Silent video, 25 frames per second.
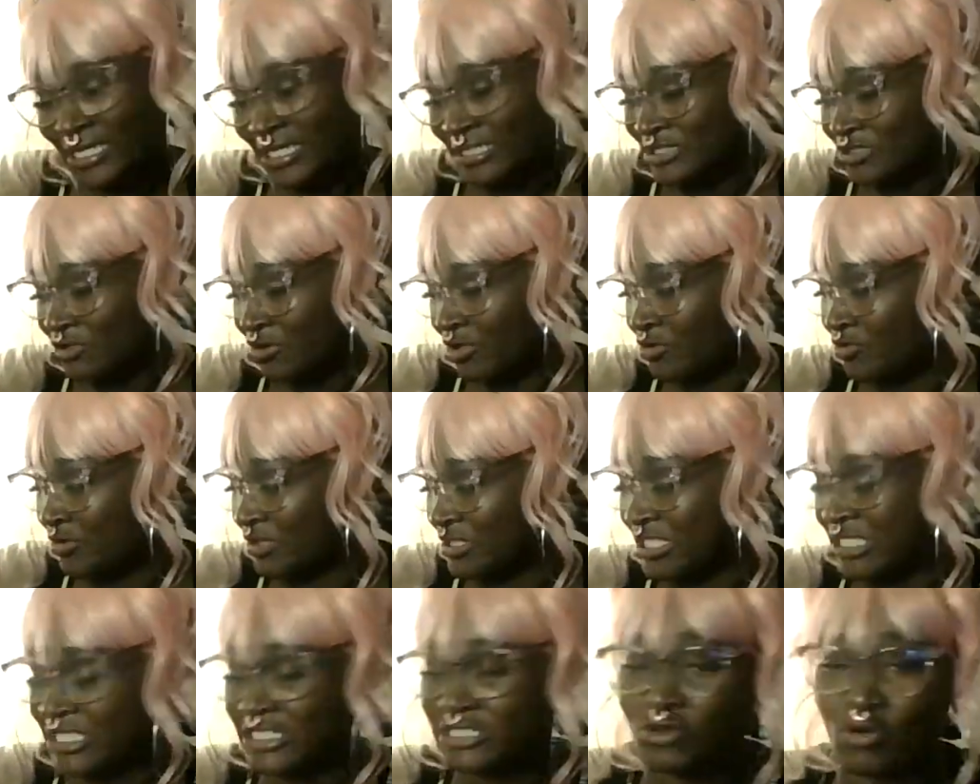I started with
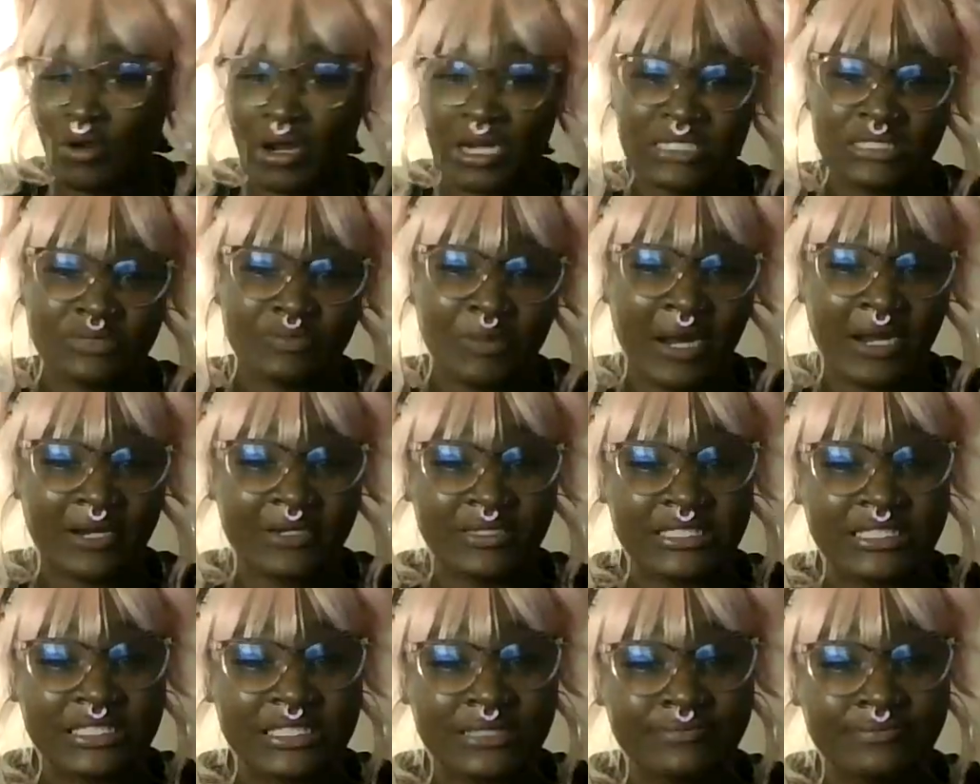these cards
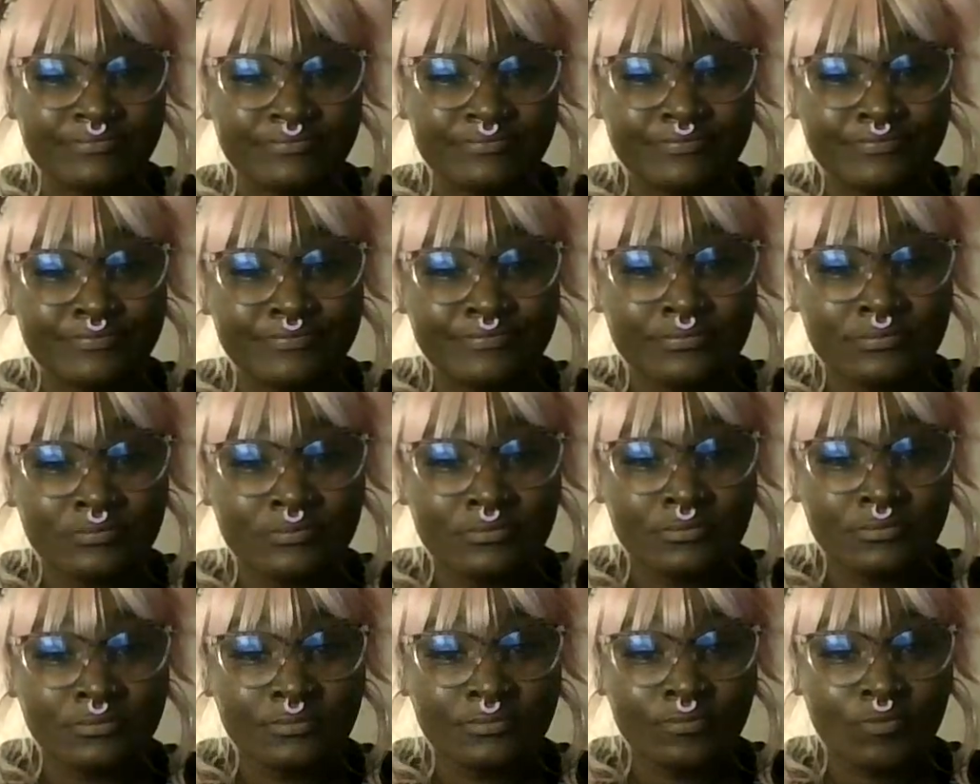first.
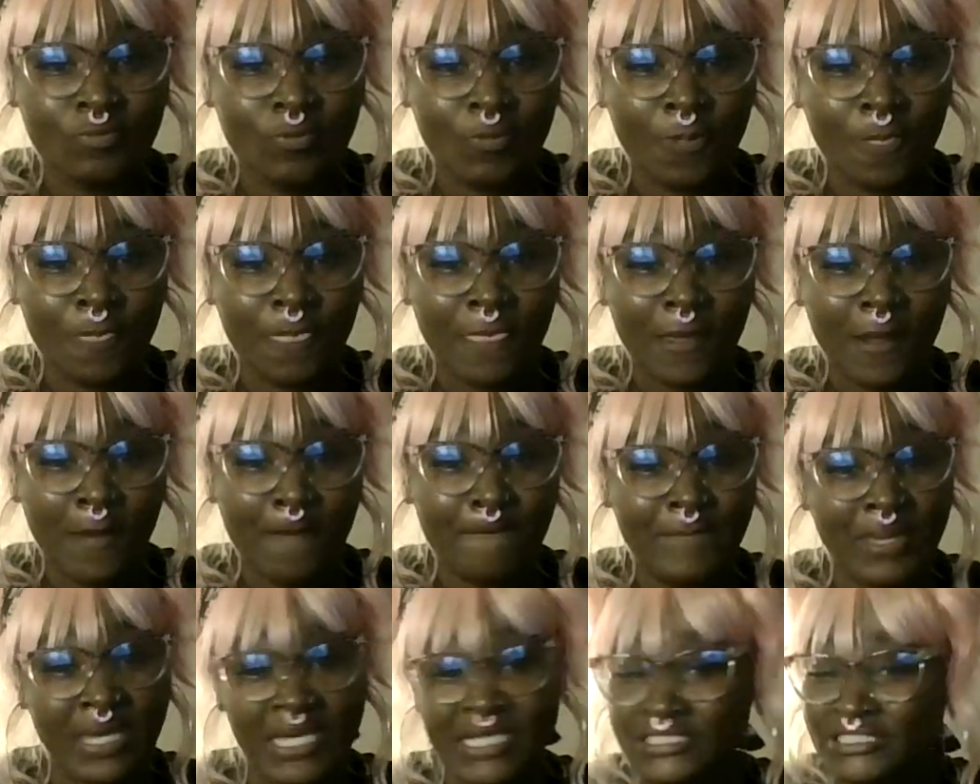
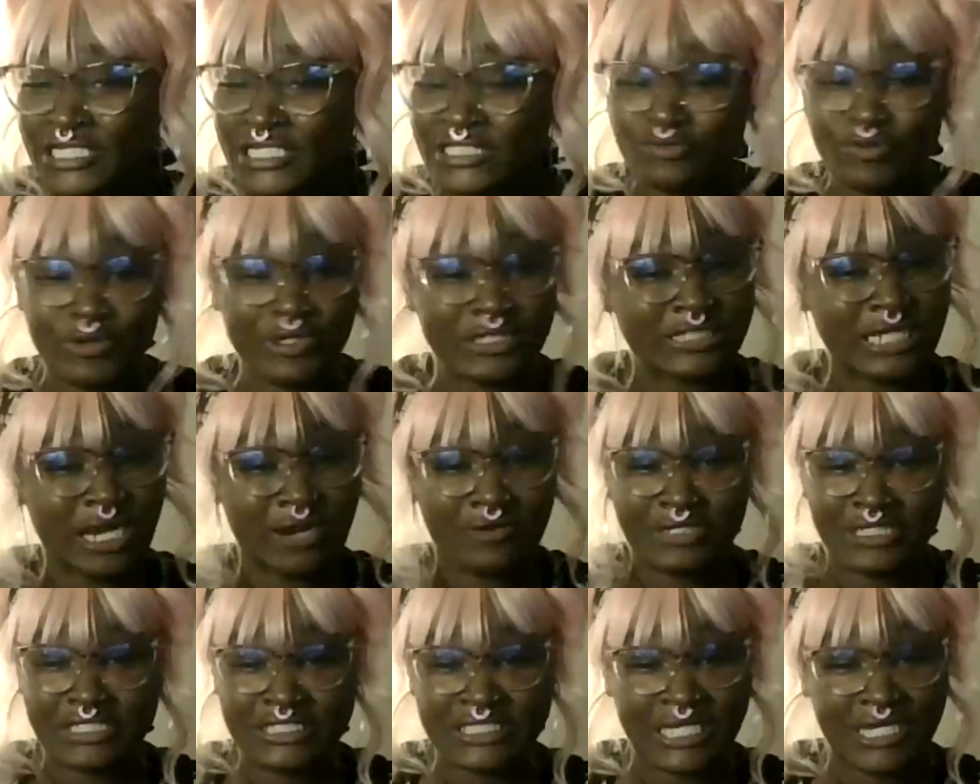Bitch, because return
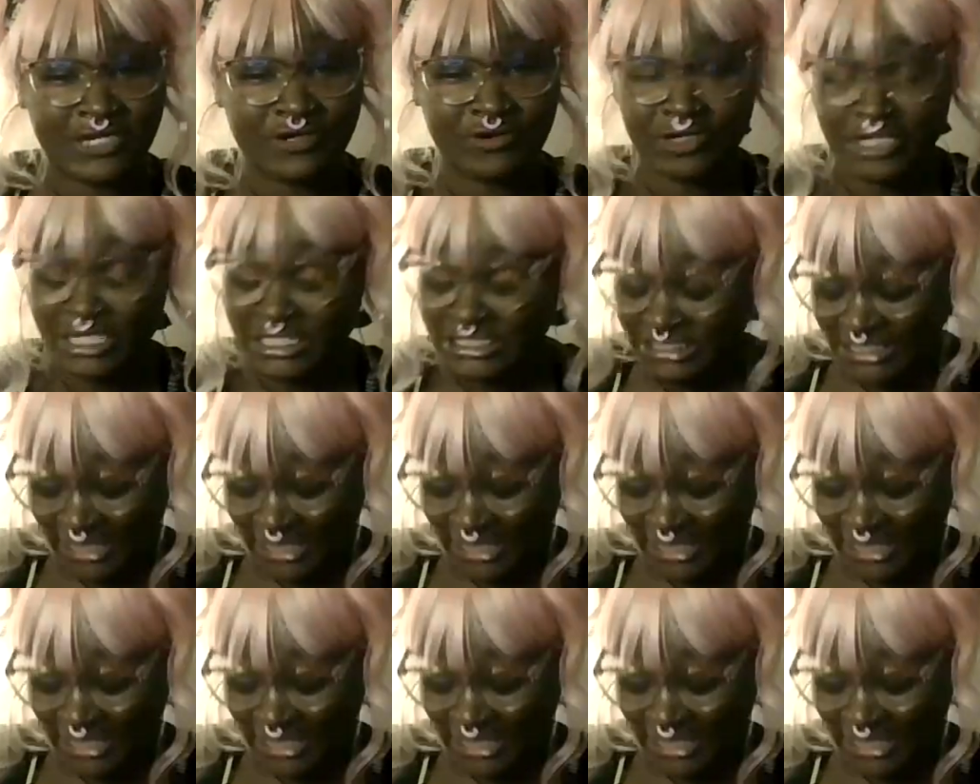to center. Because,